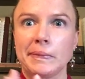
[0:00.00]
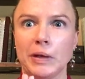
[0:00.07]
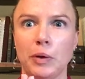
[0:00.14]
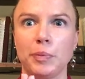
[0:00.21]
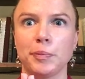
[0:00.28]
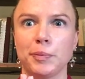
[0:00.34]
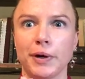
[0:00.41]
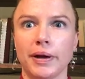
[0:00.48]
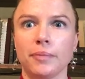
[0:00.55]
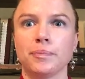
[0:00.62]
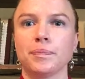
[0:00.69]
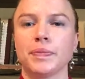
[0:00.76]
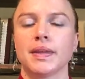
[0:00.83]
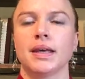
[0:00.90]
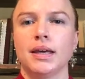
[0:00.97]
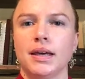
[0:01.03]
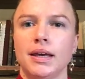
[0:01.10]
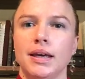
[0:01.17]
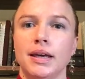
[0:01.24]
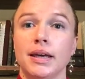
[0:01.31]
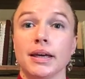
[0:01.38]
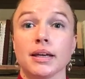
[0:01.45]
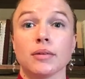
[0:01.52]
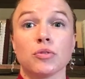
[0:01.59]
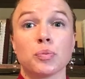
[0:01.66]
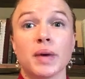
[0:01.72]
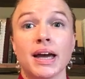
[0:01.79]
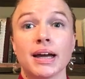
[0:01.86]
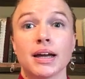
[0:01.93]
Hope and pray. It comes
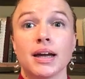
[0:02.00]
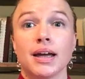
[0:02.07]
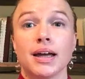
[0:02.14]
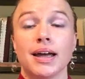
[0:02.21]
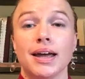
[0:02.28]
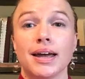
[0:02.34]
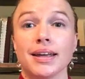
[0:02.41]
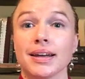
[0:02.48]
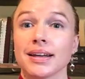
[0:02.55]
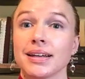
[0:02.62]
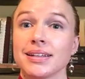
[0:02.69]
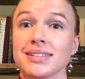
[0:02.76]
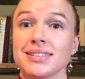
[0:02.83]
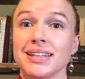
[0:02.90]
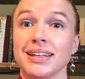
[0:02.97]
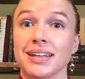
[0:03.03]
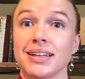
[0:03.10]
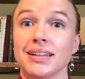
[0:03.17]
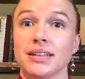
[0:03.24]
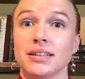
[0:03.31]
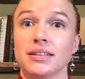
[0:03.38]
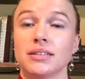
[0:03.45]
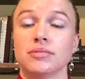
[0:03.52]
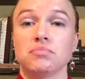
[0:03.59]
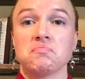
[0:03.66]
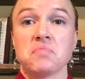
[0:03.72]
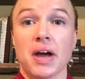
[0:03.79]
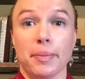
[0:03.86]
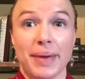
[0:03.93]
back, and I got a C.
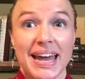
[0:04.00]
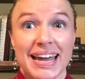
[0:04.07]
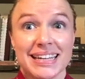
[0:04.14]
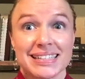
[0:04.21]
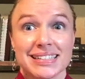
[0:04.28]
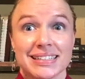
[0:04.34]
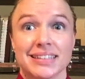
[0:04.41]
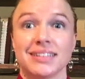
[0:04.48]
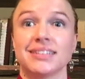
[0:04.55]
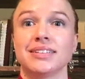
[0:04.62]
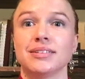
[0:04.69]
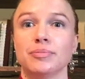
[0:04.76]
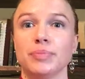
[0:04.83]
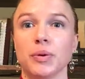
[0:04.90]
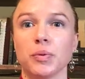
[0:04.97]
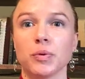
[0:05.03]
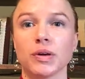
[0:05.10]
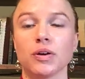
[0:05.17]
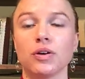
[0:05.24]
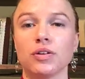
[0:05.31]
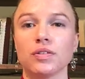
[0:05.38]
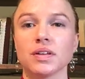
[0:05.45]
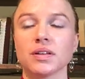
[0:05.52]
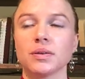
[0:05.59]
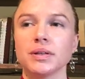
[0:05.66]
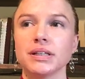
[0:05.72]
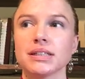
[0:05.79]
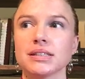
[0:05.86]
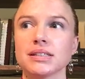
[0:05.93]
I passed. But when we go over the
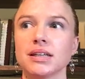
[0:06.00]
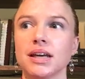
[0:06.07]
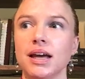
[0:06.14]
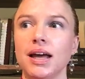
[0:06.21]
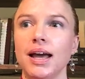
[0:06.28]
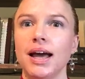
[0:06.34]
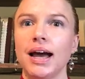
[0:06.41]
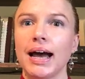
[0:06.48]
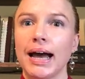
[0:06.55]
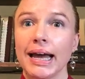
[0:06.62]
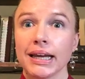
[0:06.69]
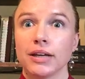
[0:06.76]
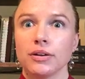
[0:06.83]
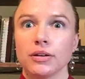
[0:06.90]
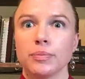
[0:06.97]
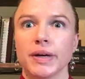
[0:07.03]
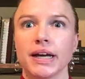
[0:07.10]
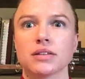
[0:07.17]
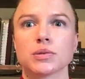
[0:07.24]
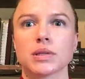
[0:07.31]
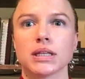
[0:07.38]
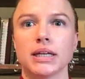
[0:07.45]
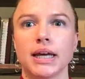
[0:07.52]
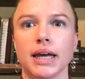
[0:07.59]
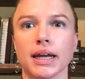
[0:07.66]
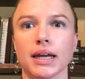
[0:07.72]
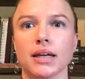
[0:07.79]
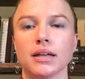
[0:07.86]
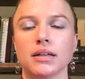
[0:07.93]
quiz, I could have passed with an
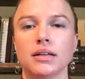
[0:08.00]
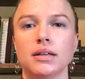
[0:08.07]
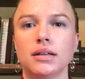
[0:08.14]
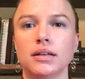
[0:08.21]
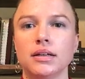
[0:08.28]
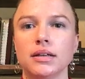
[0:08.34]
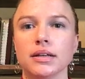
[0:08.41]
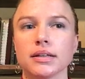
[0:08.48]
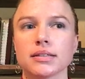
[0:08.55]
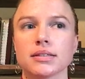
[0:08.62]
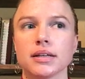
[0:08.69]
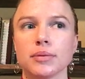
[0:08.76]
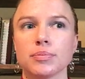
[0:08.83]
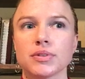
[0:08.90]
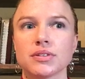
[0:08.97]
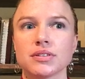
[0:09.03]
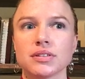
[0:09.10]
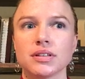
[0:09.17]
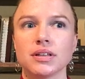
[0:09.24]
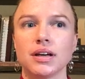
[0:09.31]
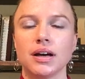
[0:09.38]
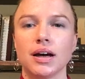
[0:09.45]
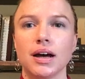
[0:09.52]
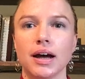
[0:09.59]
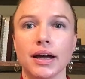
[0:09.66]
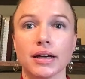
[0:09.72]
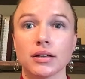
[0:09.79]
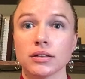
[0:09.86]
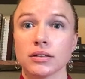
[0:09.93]
A, except
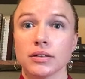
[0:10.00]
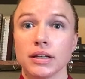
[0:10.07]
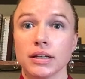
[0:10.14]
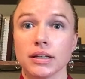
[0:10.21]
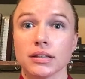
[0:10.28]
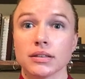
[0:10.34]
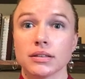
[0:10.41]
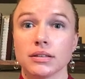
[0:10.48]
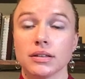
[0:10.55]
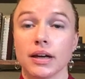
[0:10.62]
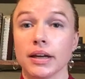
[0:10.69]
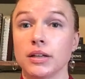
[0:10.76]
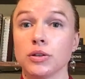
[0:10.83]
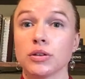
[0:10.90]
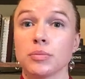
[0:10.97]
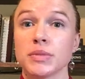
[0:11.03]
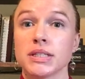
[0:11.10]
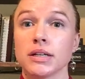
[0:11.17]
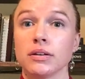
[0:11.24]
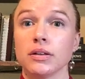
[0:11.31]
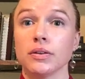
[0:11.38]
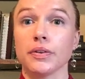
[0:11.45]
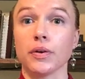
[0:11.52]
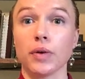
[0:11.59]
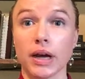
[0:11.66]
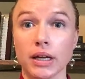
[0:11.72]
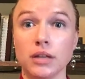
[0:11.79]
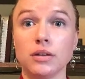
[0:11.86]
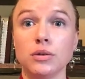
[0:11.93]
I couldn't read it. I knew the material though.
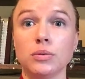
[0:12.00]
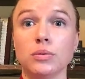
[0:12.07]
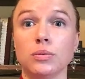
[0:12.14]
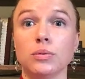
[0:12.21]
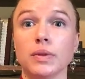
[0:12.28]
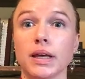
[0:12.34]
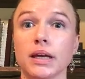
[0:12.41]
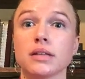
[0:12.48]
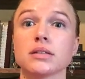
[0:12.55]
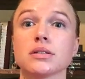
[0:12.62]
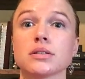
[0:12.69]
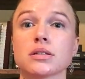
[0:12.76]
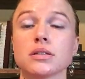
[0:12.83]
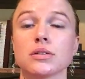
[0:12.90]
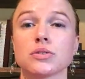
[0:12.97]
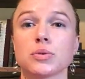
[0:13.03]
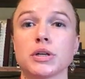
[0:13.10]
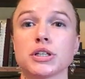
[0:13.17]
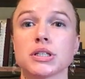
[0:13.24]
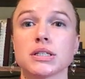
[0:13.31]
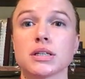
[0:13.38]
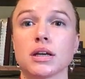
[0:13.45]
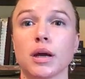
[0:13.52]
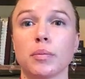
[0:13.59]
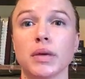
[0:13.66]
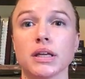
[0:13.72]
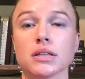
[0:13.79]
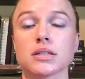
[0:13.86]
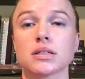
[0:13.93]
I knew the answers to those questions that I
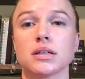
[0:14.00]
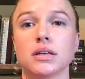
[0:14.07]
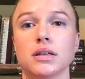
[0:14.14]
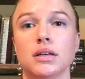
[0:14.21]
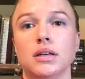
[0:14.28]
missed.